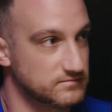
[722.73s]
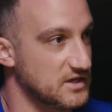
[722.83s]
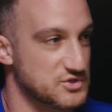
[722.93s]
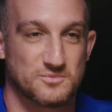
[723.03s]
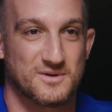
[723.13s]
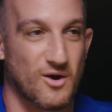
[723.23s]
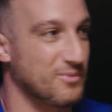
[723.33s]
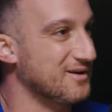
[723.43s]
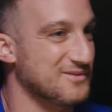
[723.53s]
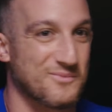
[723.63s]
He should be
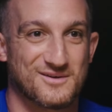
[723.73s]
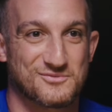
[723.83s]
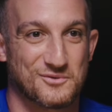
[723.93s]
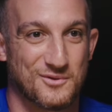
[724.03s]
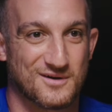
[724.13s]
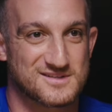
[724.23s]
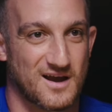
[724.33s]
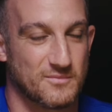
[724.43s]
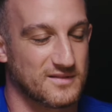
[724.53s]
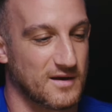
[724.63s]
helping out the Mavs for a long
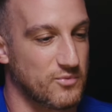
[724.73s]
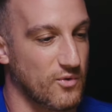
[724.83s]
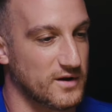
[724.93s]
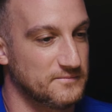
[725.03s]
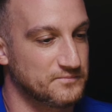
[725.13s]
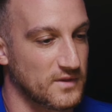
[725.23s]
time at that point.